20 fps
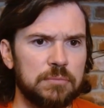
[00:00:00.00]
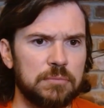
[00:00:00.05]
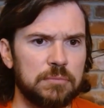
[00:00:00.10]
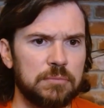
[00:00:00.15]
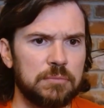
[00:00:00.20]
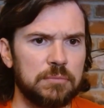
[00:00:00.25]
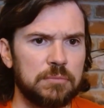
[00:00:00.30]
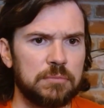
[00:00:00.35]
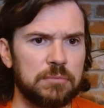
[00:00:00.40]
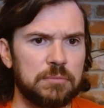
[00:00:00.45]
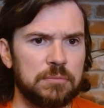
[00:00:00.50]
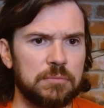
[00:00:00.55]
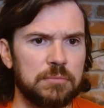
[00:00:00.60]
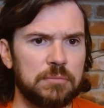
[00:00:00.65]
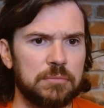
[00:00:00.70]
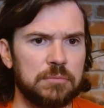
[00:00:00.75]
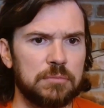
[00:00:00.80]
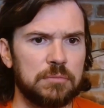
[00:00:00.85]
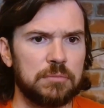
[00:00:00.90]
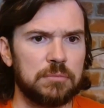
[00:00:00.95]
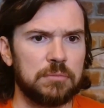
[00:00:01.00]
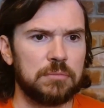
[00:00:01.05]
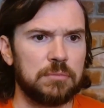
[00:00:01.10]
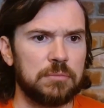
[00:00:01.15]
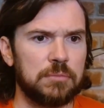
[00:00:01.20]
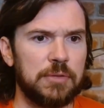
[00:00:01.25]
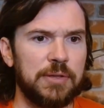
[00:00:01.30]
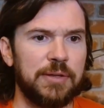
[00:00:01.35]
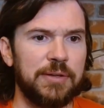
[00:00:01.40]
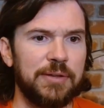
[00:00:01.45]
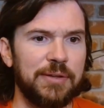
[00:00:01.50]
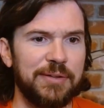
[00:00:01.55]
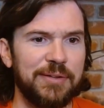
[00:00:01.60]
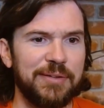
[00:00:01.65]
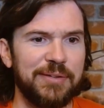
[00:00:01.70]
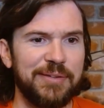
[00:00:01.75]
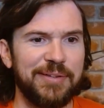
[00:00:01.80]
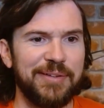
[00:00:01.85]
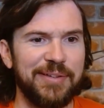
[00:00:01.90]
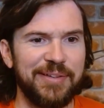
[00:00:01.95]

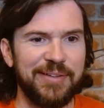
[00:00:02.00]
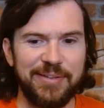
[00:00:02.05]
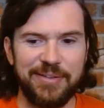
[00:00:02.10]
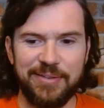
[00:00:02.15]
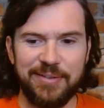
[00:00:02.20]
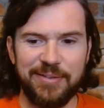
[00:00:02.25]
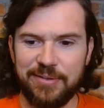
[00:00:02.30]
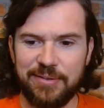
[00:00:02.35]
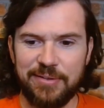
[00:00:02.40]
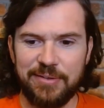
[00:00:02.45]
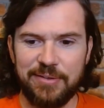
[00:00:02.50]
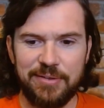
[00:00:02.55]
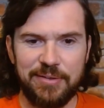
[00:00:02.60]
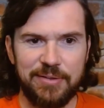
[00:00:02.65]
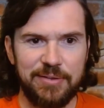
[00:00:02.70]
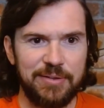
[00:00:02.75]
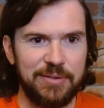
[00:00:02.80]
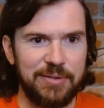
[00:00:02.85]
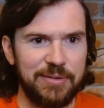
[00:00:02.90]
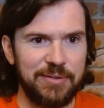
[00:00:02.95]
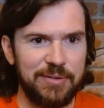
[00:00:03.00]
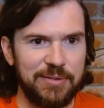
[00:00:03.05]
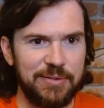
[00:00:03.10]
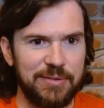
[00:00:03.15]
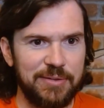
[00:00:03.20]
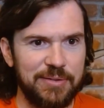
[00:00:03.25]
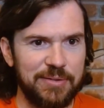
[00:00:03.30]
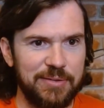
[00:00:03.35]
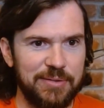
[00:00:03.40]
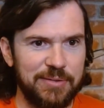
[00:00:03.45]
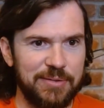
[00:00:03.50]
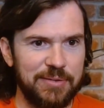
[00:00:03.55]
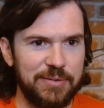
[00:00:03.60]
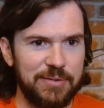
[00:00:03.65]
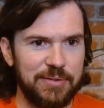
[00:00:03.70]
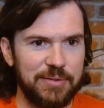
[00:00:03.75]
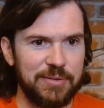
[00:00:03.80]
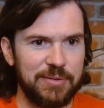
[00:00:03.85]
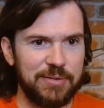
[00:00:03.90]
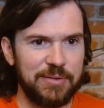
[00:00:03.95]

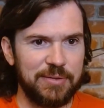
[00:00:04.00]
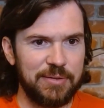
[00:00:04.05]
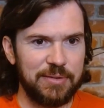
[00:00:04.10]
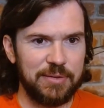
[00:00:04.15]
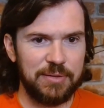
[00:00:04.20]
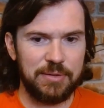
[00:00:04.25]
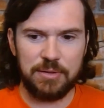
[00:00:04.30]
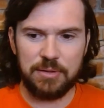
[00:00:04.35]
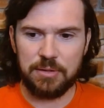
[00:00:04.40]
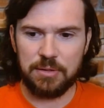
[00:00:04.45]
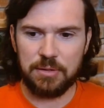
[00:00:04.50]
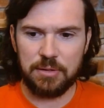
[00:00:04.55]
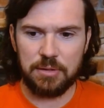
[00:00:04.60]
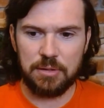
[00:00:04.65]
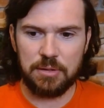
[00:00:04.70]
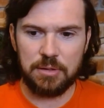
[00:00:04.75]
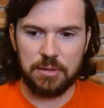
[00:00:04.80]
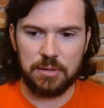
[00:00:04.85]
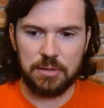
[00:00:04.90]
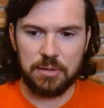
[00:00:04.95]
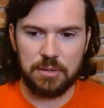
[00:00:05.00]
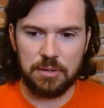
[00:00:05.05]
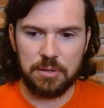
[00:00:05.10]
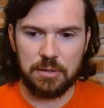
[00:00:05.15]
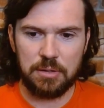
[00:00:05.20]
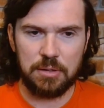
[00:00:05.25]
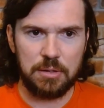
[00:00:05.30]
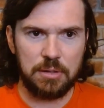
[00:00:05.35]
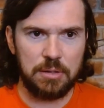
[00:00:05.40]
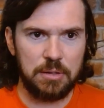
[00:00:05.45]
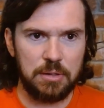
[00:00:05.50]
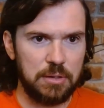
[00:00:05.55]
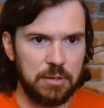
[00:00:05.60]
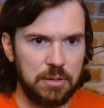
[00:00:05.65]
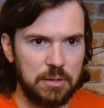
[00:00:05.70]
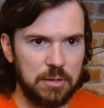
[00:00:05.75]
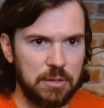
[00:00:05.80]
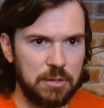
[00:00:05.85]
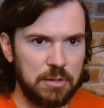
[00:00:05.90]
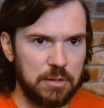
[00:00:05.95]

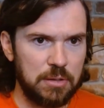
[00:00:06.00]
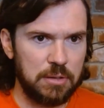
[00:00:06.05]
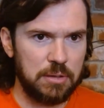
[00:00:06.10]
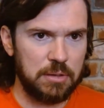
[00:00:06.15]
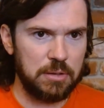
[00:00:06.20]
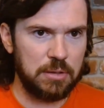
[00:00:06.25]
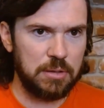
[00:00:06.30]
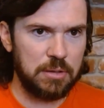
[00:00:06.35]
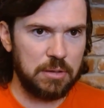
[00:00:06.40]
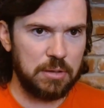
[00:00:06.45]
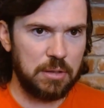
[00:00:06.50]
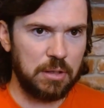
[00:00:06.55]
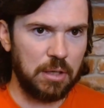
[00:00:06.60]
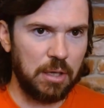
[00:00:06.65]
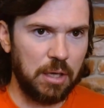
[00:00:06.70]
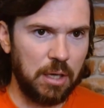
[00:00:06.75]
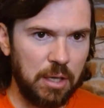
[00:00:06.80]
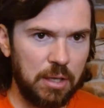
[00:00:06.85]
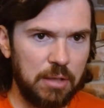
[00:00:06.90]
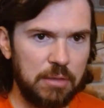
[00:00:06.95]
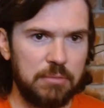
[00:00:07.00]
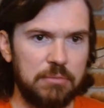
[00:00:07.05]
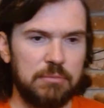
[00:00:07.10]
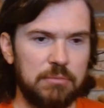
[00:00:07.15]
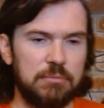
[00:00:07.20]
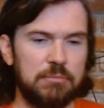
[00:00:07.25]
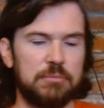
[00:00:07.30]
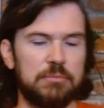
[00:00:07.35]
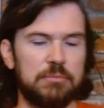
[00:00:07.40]
(not speaking)